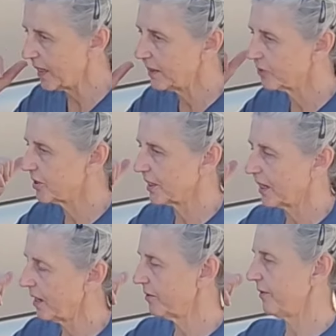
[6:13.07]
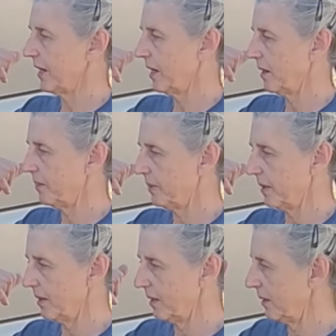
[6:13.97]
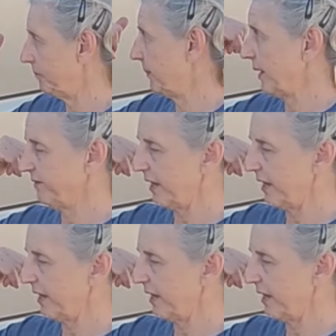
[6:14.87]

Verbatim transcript: "Hey, there is a caravan up uh, by